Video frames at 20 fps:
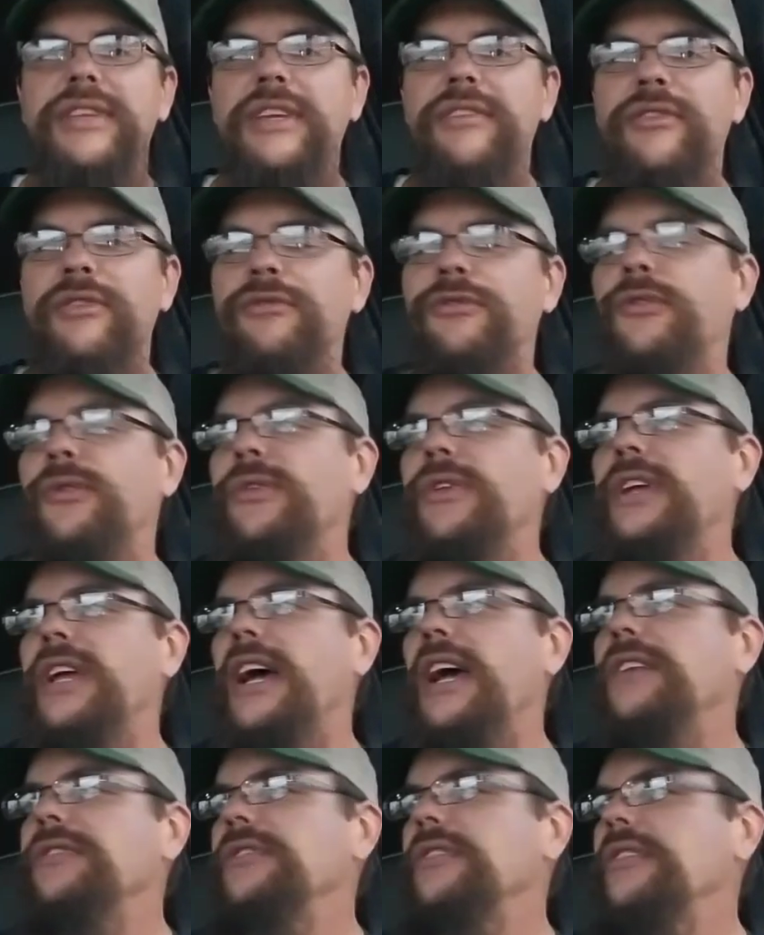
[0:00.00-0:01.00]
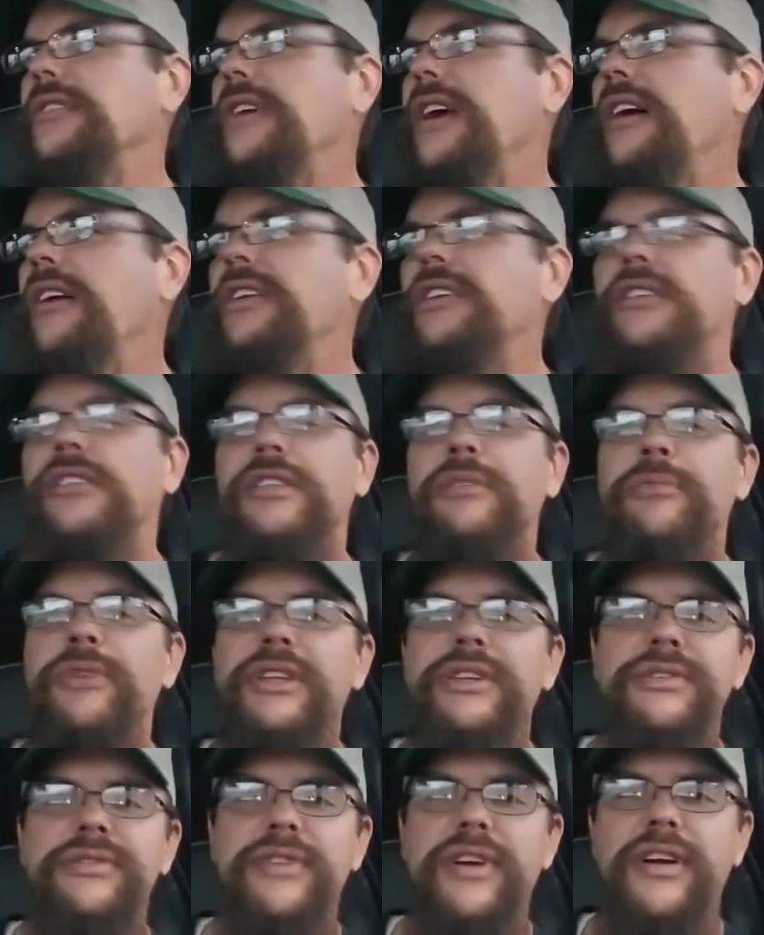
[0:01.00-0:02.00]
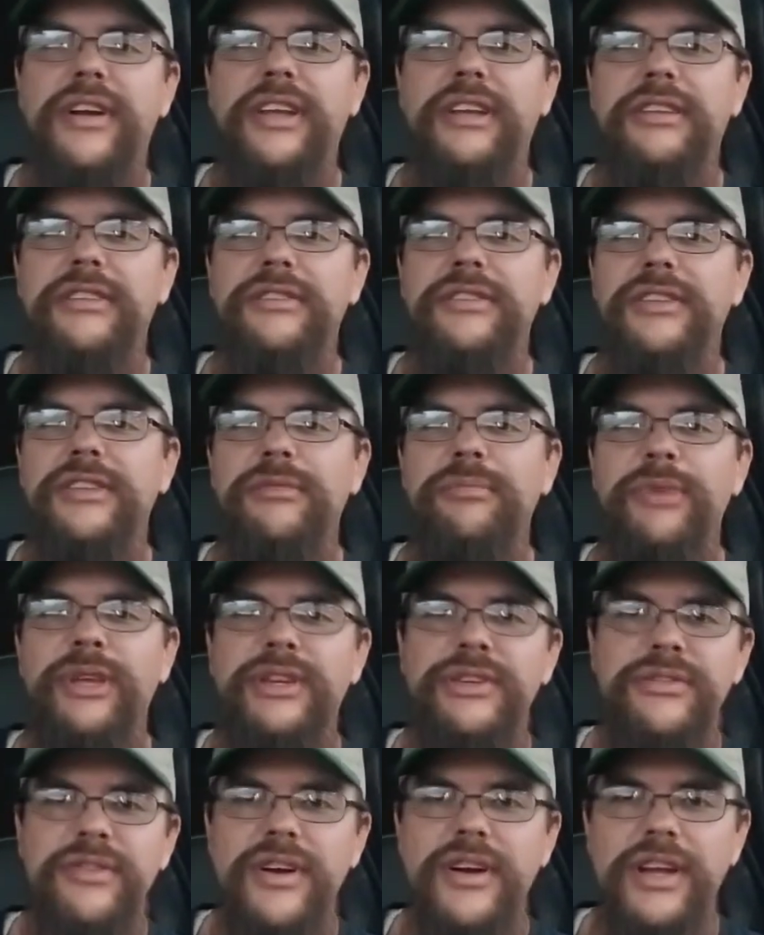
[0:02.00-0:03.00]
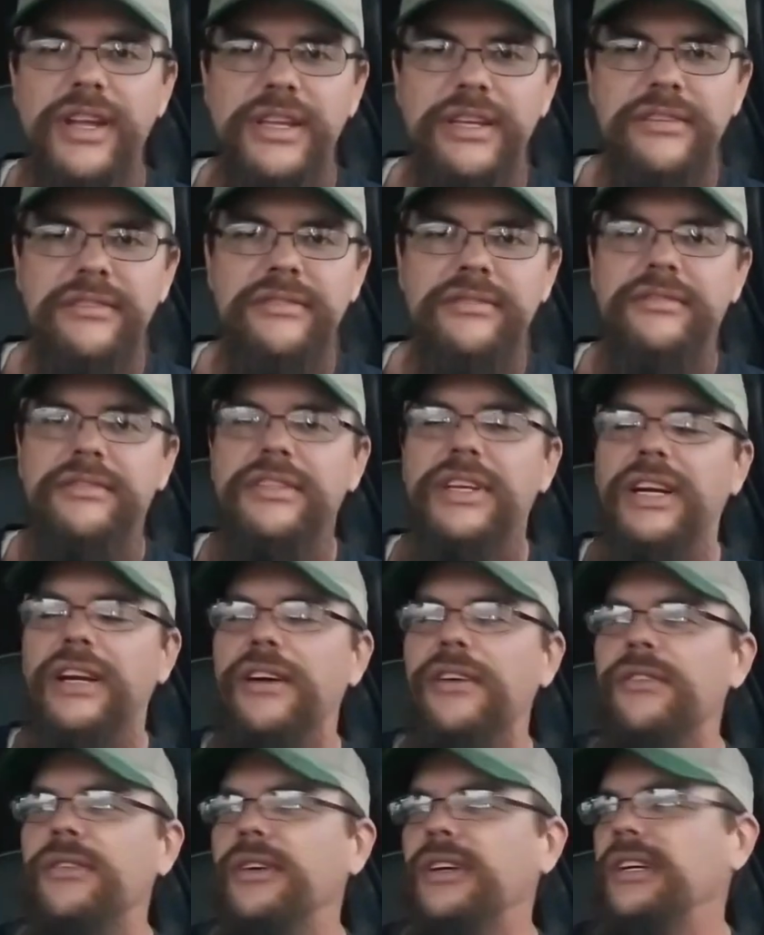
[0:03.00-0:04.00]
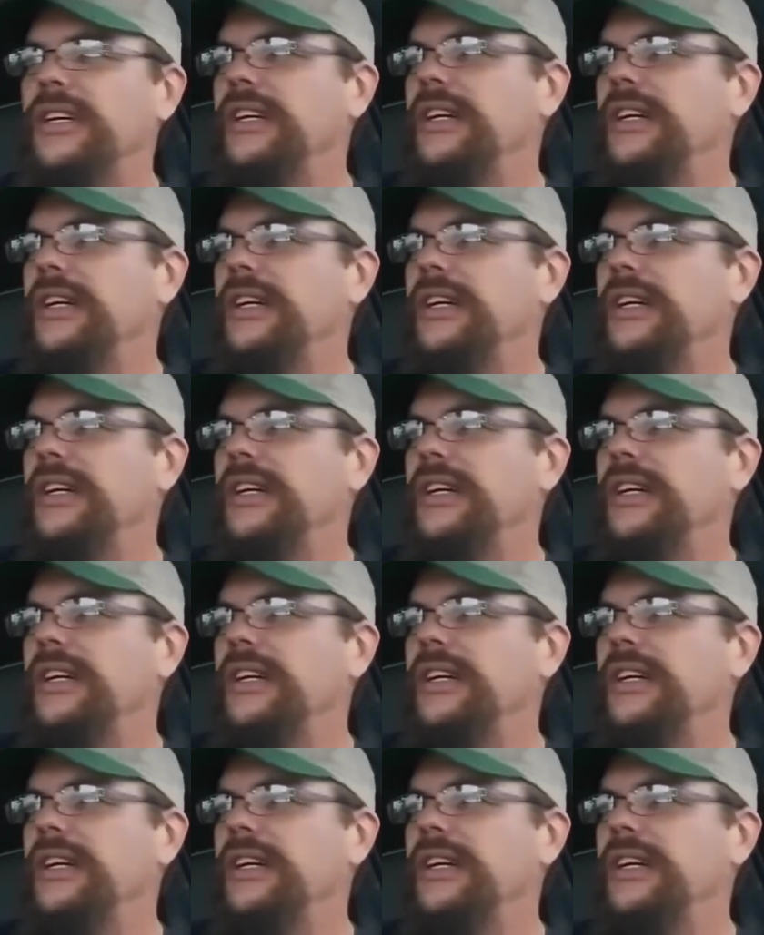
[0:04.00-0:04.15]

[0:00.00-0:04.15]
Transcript: Even for the guys that are out here that been trucking since been trucking, you know,